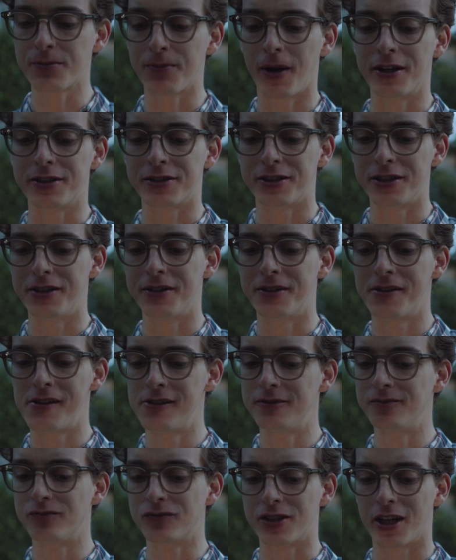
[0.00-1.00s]
spicy,
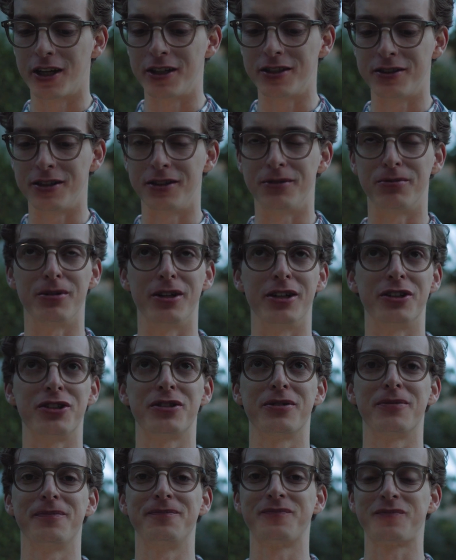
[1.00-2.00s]
tasty,
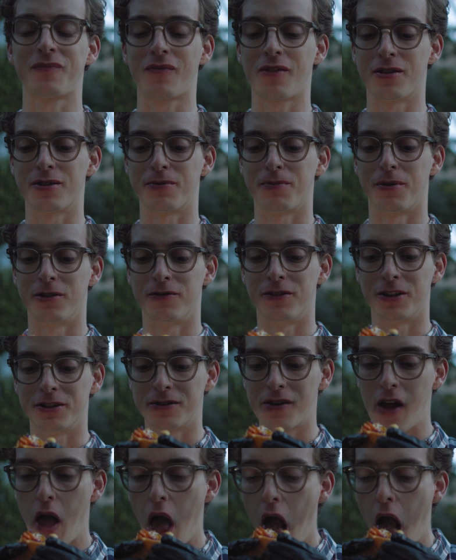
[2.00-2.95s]
rich. That's perfect.